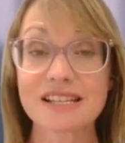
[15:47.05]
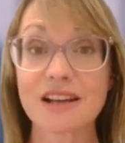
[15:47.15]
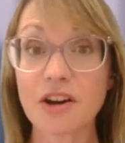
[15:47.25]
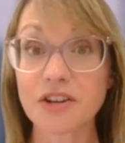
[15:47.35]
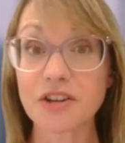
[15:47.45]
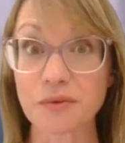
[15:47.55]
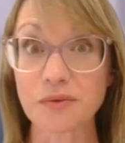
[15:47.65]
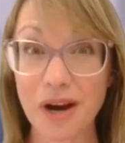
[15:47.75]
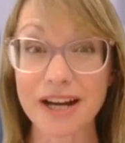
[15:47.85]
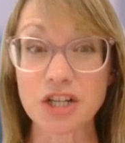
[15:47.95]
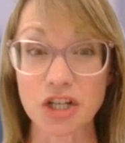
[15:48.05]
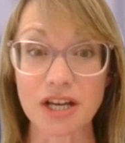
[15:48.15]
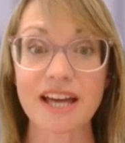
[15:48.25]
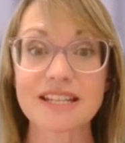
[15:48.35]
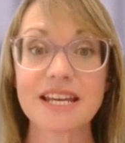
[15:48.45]
started to fracture,
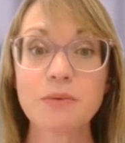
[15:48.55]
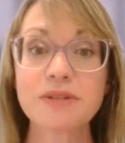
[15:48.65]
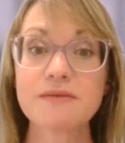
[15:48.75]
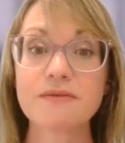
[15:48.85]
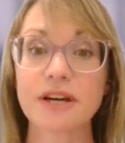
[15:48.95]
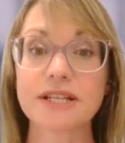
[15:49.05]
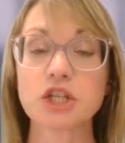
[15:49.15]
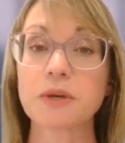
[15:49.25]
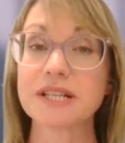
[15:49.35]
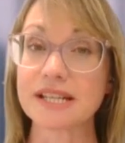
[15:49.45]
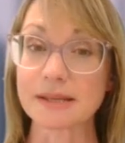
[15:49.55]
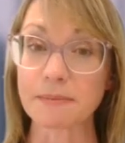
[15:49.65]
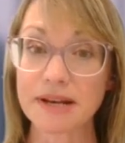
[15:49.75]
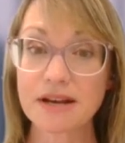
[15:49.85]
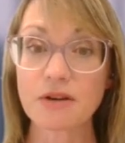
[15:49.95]
and he was invited to a
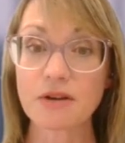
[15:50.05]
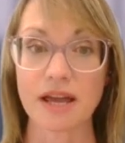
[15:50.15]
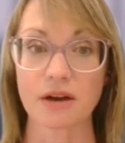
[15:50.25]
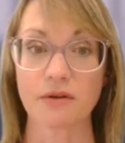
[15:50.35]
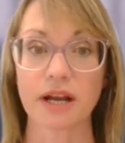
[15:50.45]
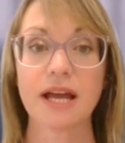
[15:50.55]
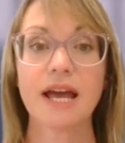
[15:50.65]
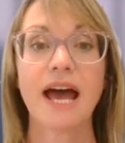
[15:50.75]
disciplinary hearing.